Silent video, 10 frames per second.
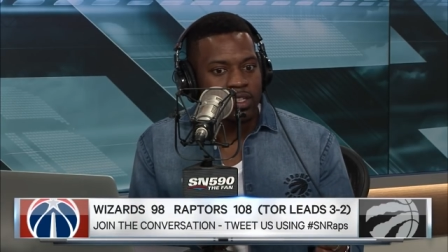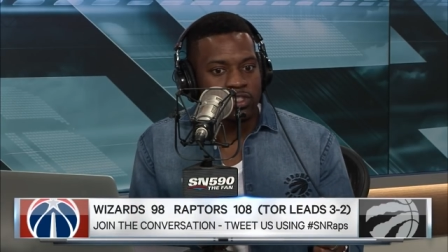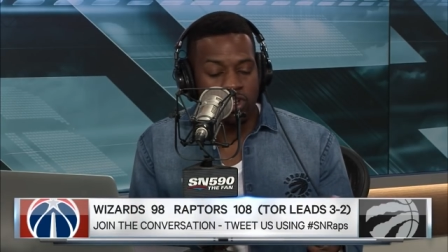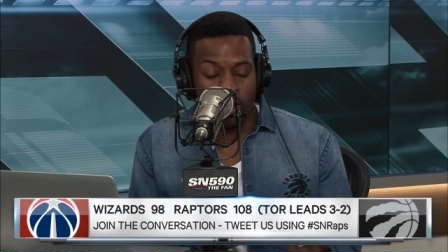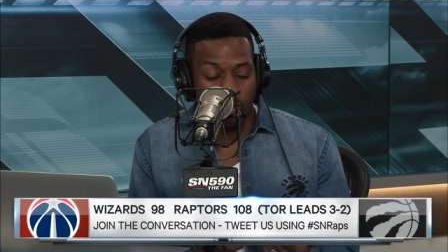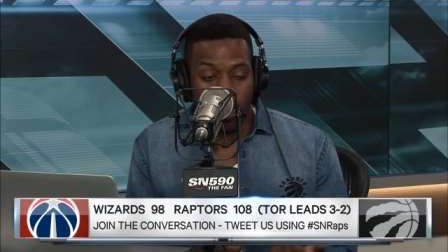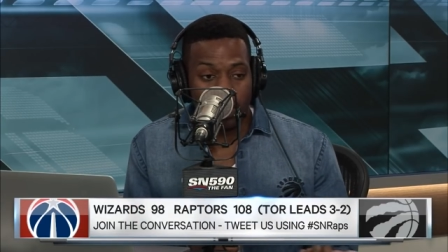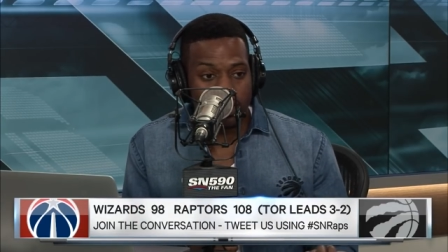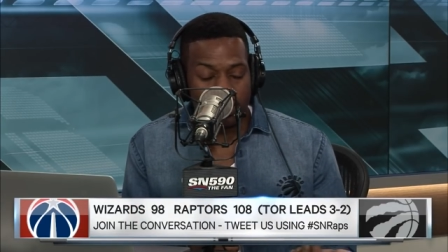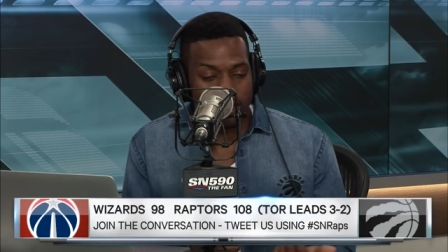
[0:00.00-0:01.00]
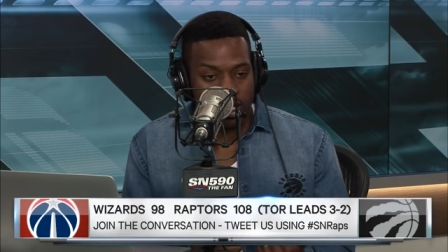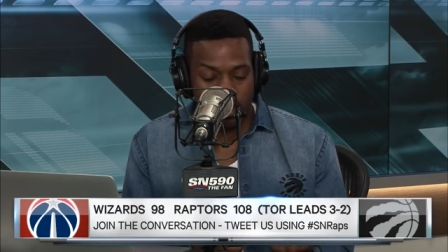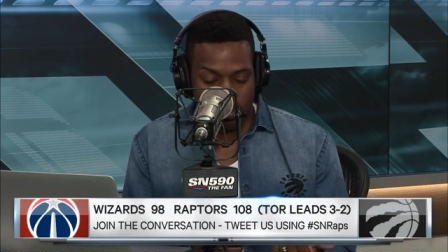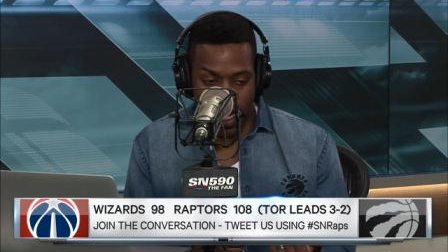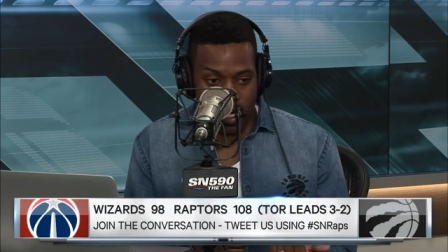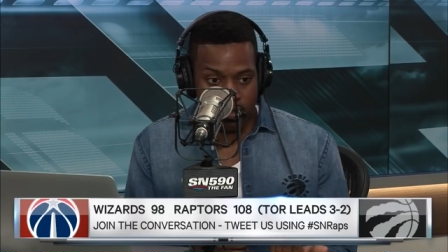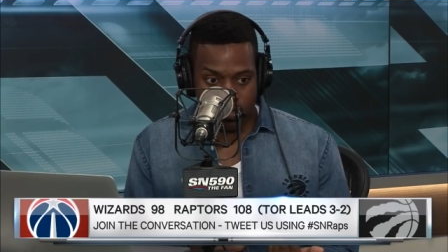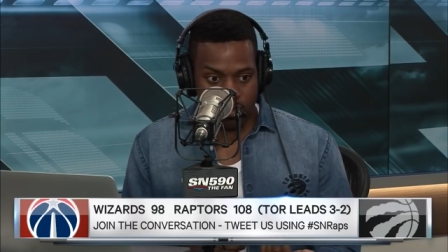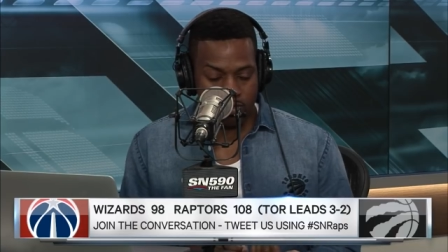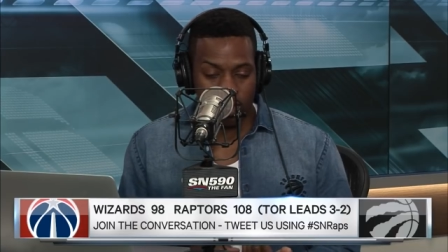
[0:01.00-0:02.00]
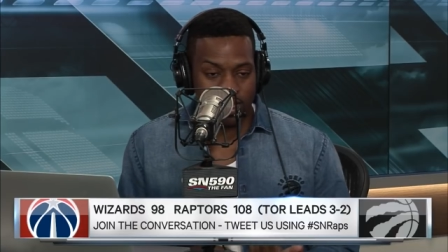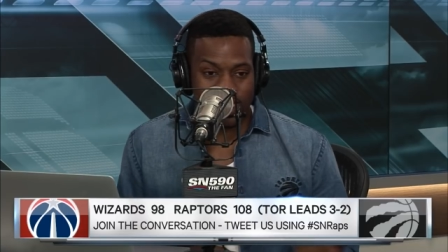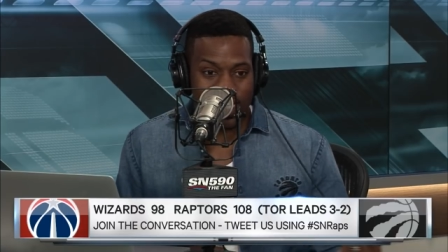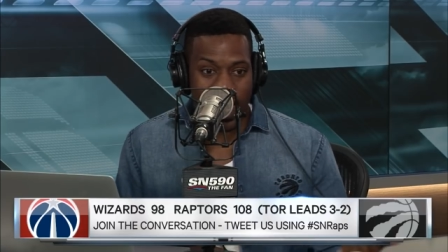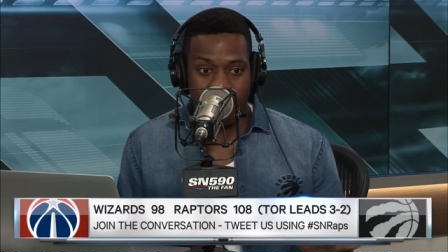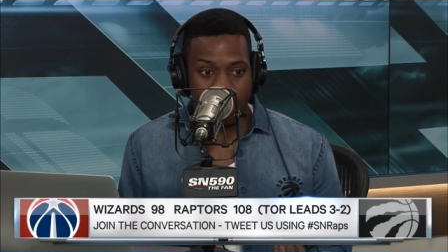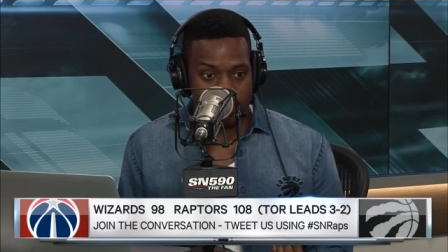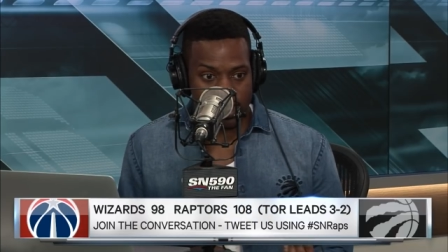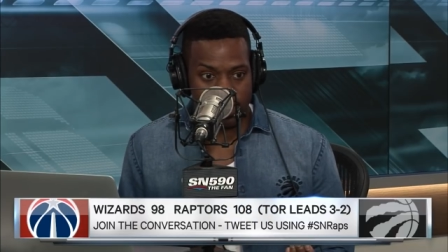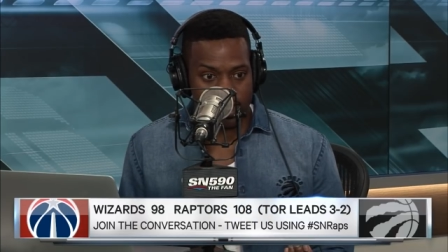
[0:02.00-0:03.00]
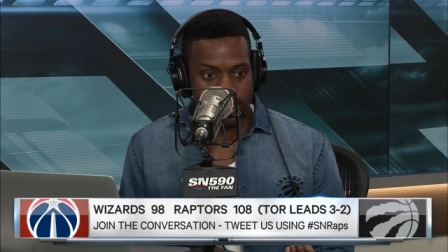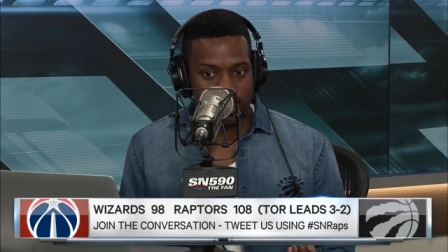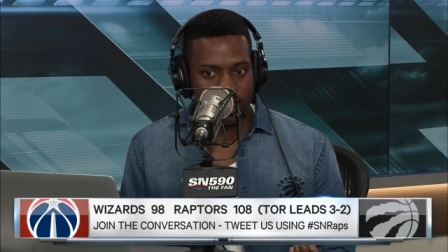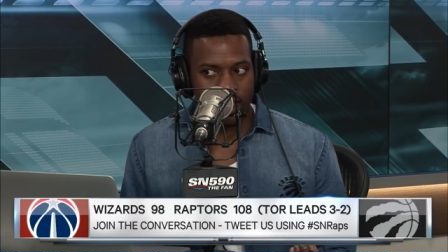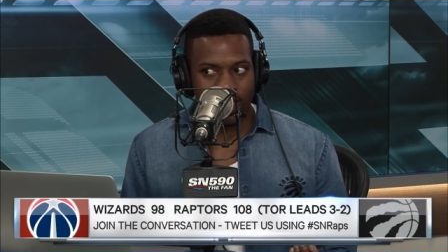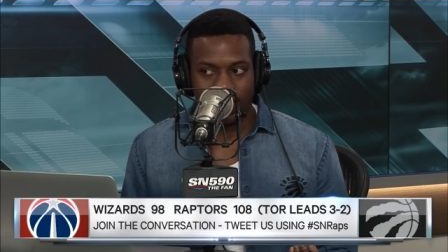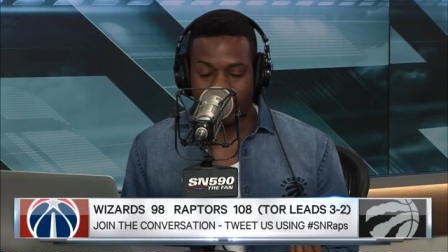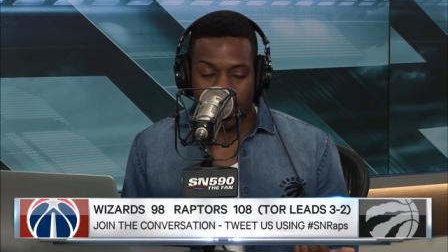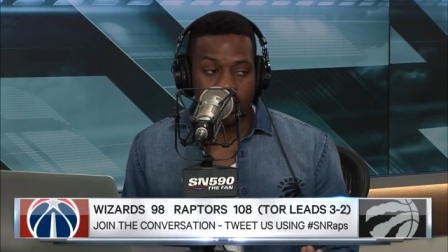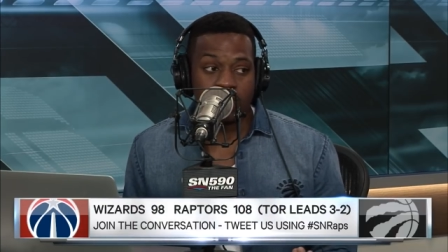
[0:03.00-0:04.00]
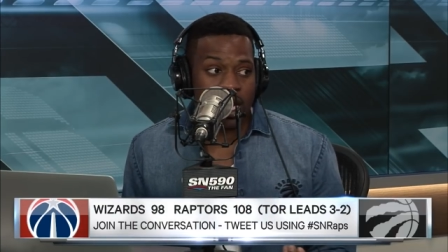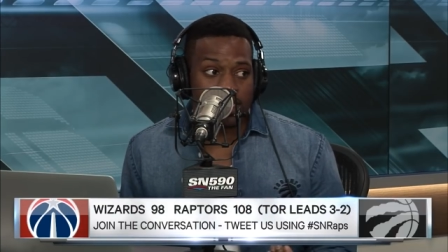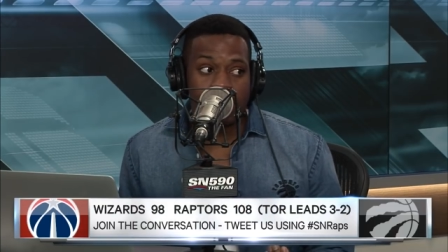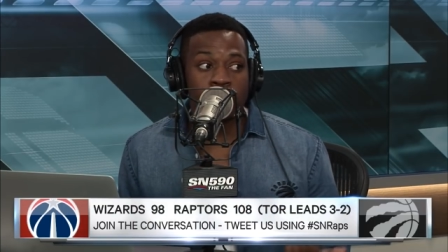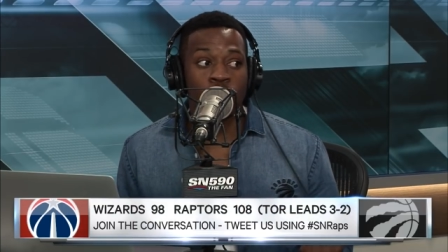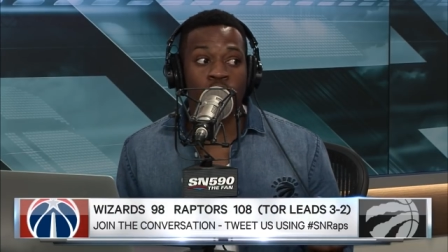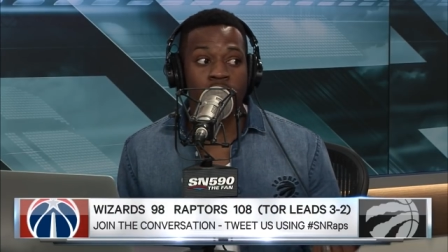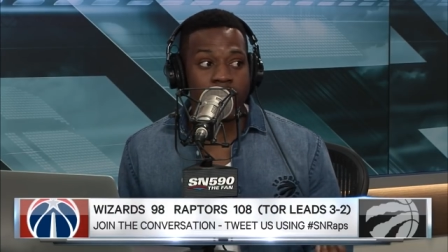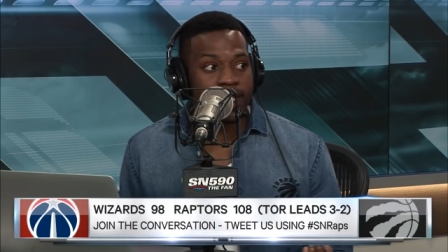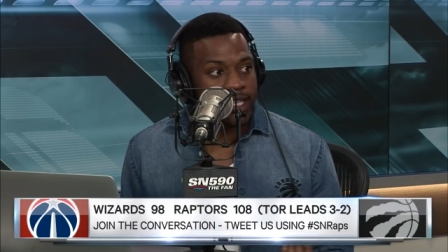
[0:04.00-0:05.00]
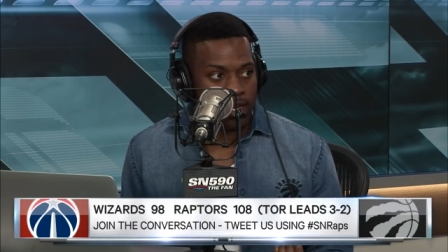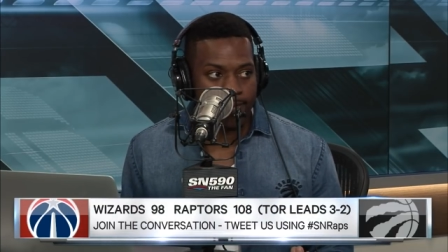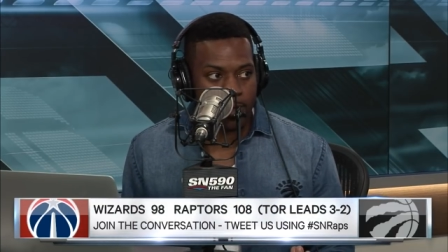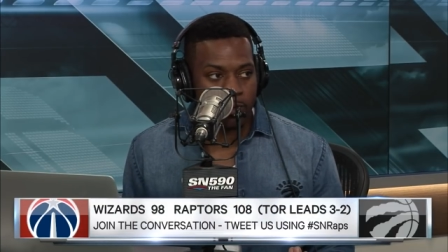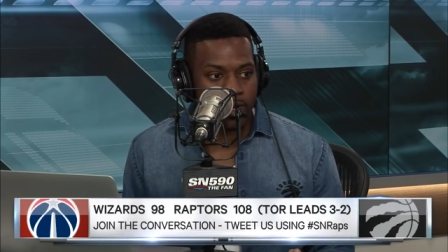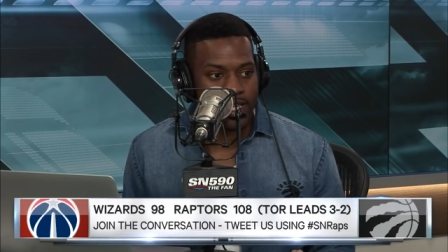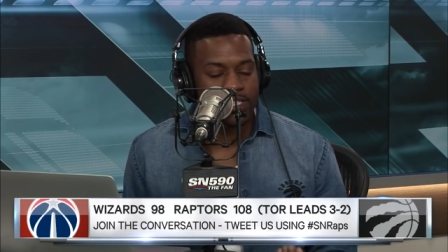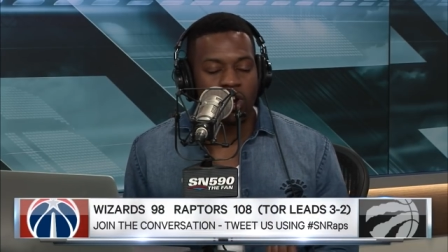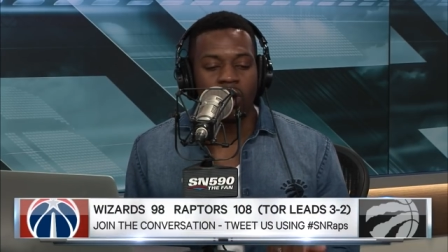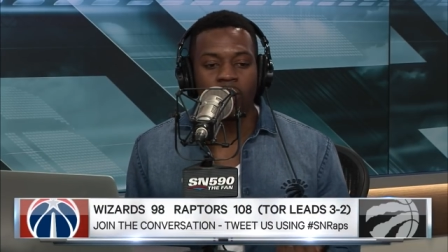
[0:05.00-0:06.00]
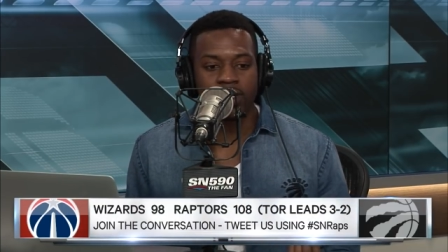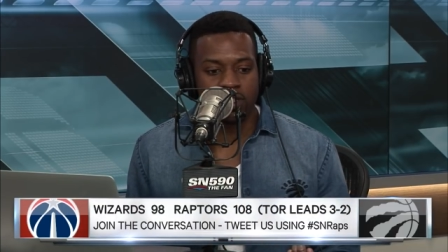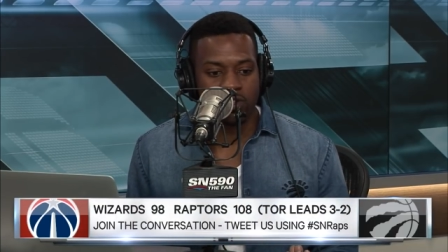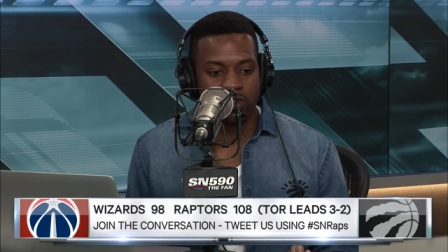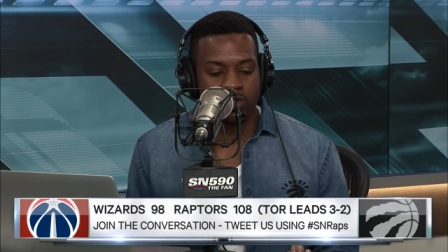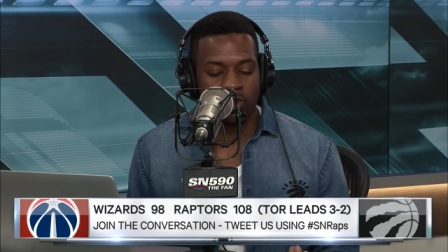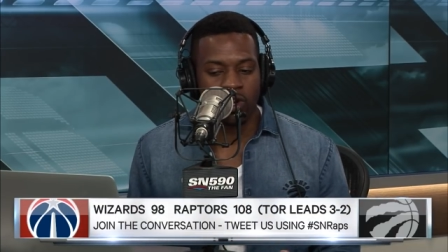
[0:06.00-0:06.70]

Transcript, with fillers: John Wall, on the other hand, throughout the entire series, he's taking shots he's really comfortable with. He's yeah. always under control.